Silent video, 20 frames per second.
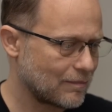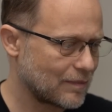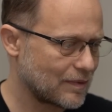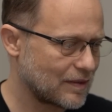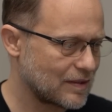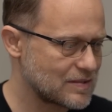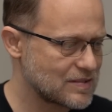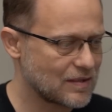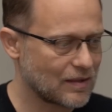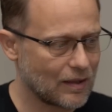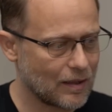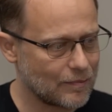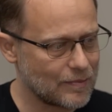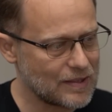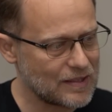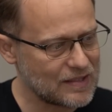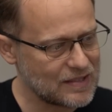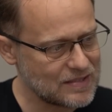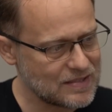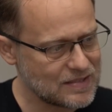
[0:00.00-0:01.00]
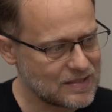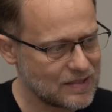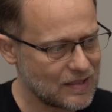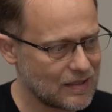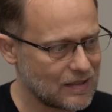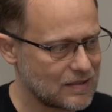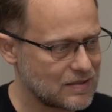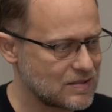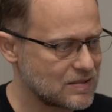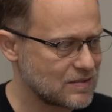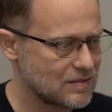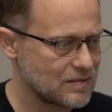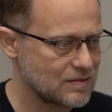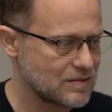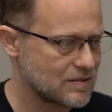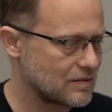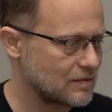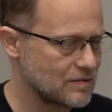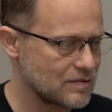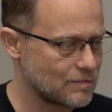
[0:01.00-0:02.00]
that's common these days
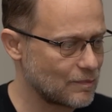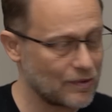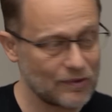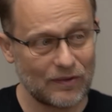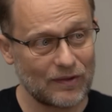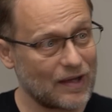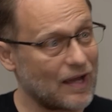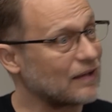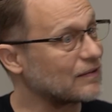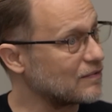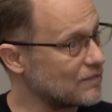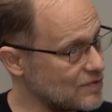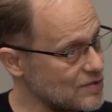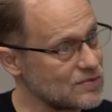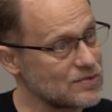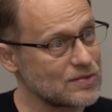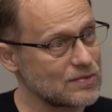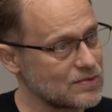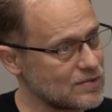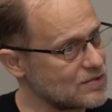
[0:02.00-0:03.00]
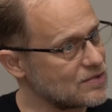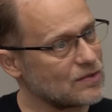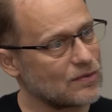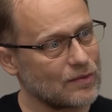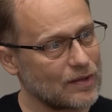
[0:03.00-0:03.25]
is monthly active users. So